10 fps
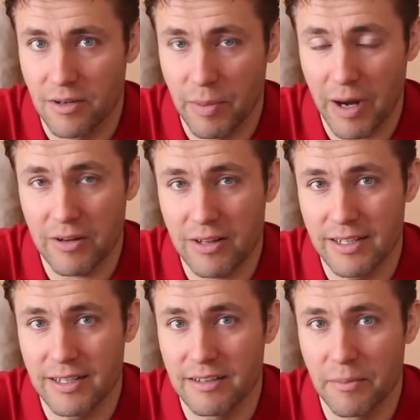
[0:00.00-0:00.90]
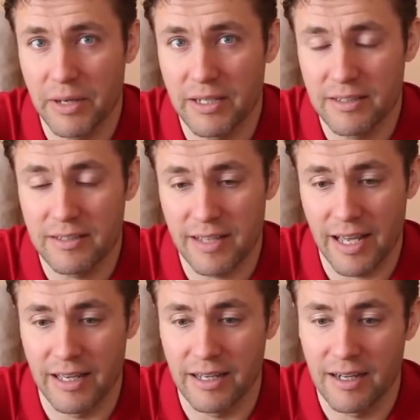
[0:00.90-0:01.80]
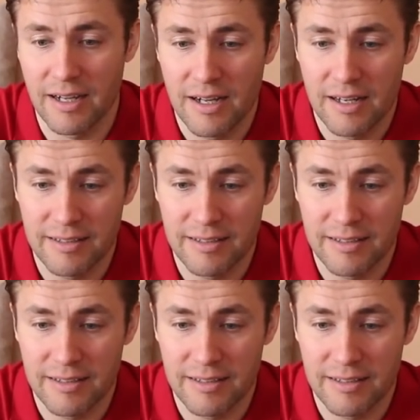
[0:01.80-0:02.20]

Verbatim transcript: apparently the Bild is saying